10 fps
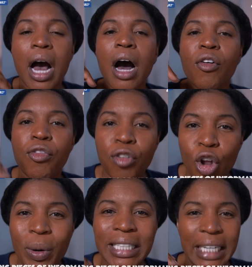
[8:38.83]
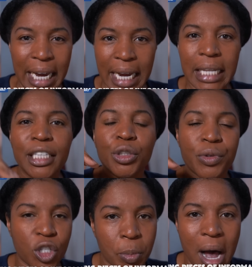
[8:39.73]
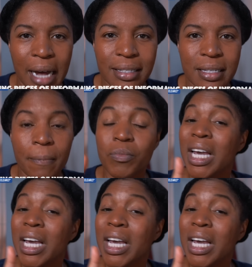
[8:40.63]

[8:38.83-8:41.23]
a fluent English response.